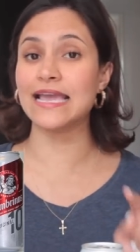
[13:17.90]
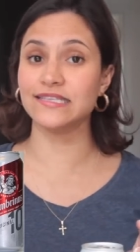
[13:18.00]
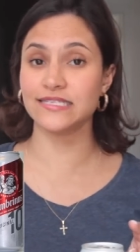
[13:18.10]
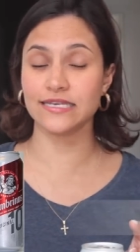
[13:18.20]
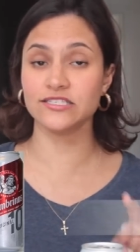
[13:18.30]

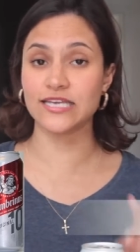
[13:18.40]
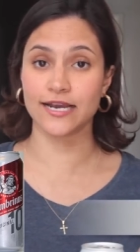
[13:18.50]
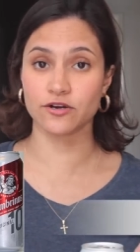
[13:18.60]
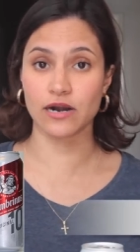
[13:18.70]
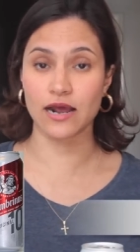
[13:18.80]
18
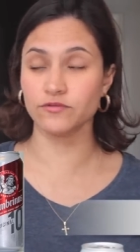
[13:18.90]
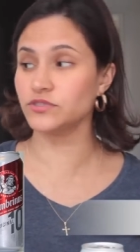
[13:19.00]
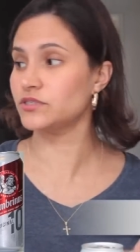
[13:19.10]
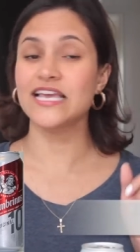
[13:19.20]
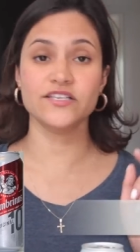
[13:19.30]
Czech
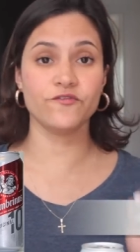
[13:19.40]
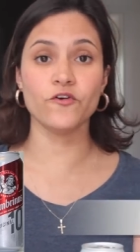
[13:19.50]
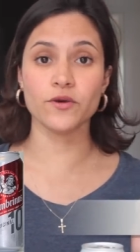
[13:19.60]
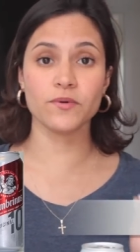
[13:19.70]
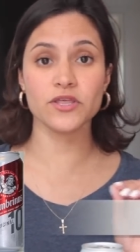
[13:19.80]
crowns, is
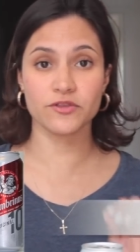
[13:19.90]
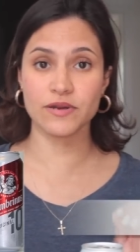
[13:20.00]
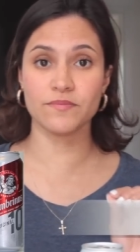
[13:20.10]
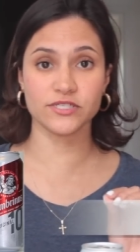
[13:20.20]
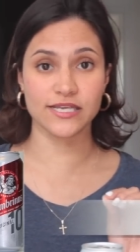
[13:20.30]

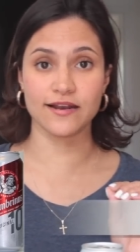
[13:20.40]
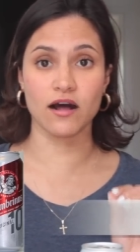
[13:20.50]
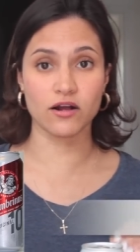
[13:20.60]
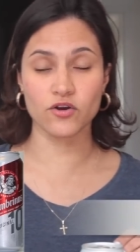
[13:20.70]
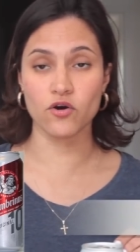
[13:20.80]
4.3%
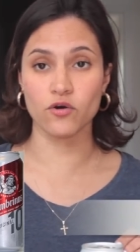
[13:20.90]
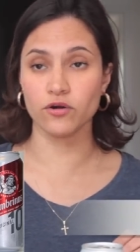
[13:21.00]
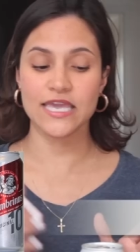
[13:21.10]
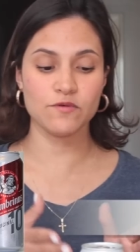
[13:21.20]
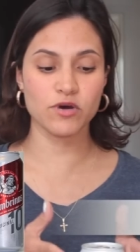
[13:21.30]

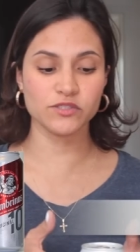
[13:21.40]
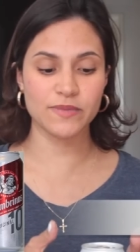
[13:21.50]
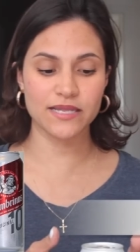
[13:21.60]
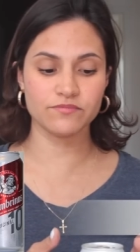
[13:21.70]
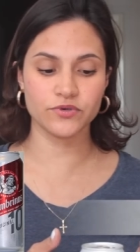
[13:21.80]
alcohol. It has
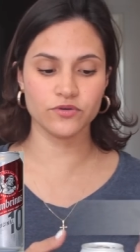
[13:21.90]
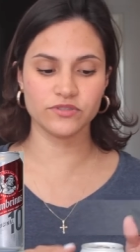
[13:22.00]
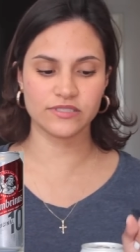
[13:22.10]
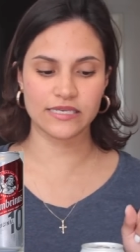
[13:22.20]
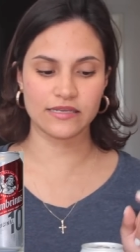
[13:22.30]
been
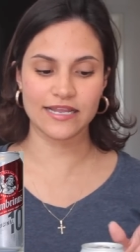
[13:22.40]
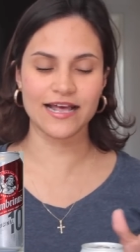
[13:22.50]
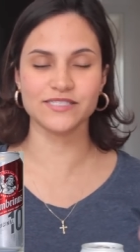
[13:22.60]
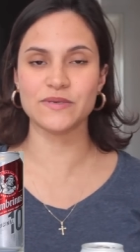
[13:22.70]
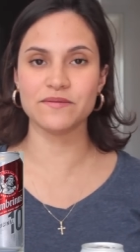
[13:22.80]
brewed since
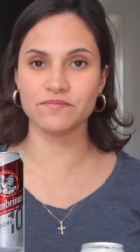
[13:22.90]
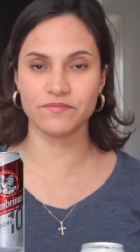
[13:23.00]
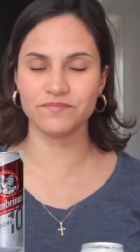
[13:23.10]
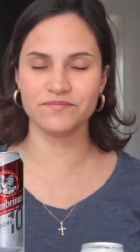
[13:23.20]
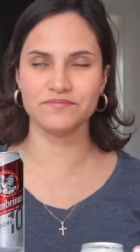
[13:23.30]

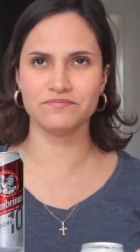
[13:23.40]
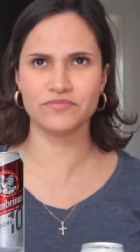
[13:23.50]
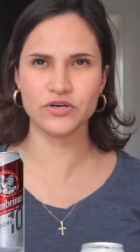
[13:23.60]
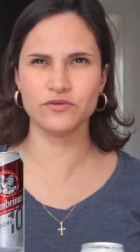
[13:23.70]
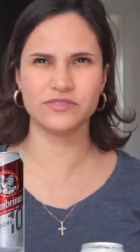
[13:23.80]

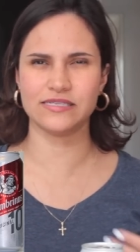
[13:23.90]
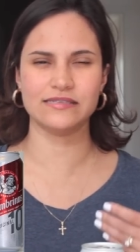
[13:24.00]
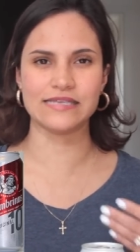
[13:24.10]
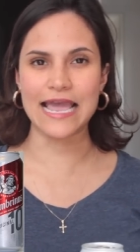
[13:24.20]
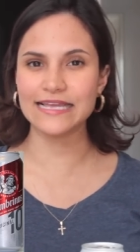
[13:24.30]

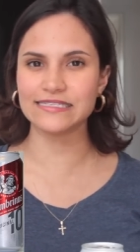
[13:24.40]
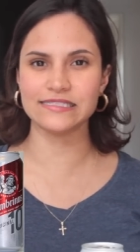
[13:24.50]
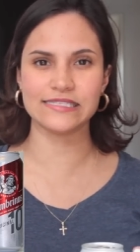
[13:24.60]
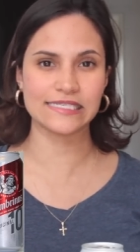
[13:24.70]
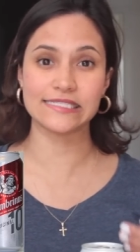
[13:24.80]

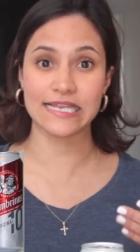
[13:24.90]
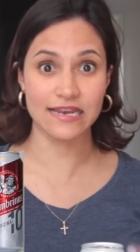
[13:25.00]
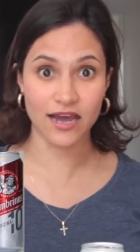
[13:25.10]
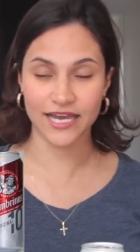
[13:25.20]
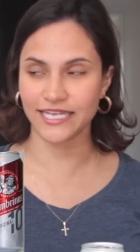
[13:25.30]

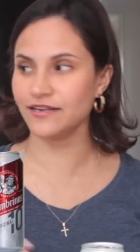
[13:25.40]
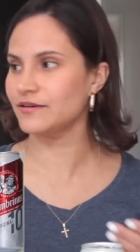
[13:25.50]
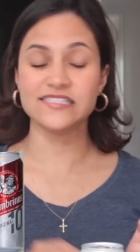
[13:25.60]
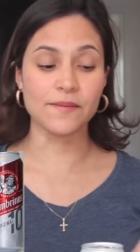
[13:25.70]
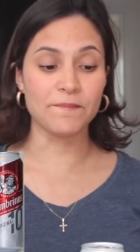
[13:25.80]
1869.
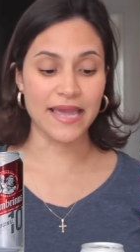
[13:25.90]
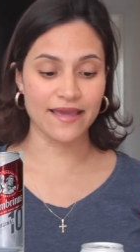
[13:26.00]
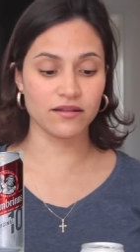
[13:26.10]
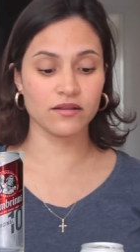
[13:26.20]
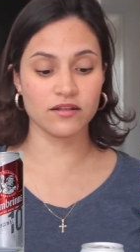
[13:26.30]
It's a
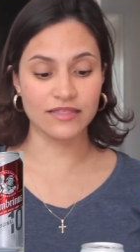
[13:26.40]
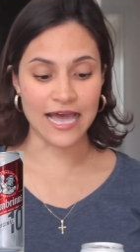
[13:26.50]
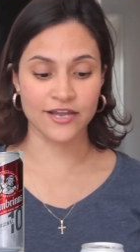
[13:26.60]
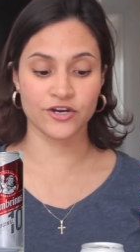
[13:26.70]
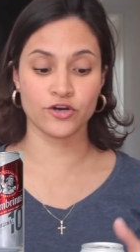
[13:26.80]
pale
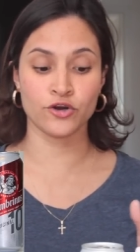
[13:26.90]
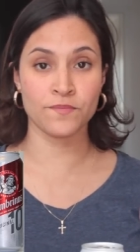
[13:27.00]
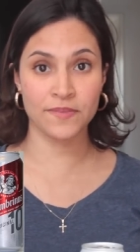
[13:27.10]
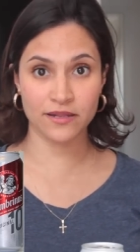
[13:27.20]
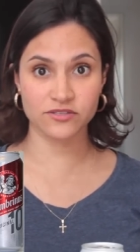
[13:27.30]
lager or
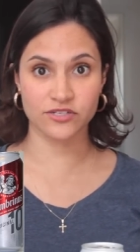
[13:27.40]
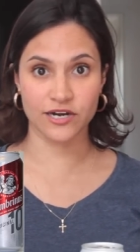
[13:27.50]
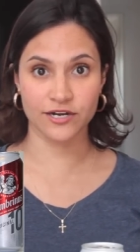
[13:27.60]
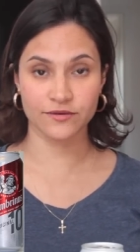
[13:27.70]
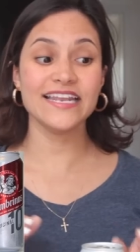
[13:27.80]

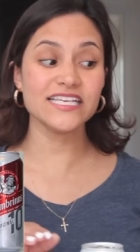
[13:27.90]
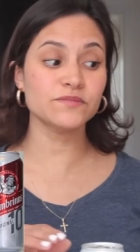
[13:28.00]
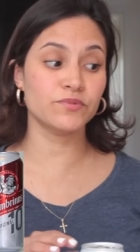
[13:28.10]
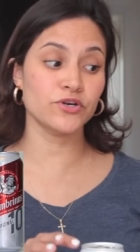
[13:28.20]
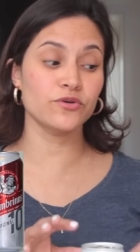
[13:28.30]
pilsner. It is
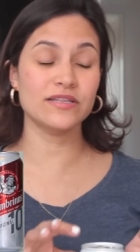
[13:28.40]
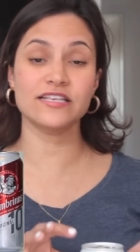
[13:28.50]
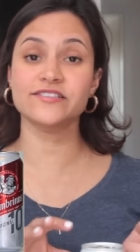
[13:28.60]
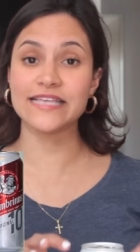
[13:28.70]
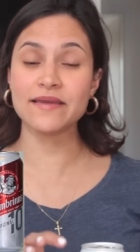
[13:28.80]
brewed in
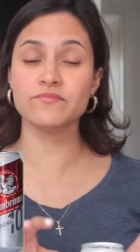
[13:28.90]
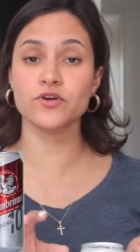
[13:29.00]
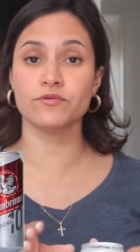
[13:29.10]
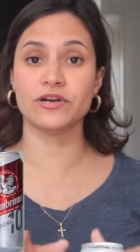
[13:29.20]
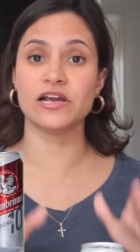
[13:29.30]
the same
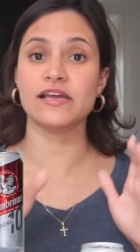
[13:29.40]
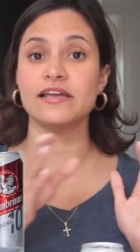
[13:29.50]
brewery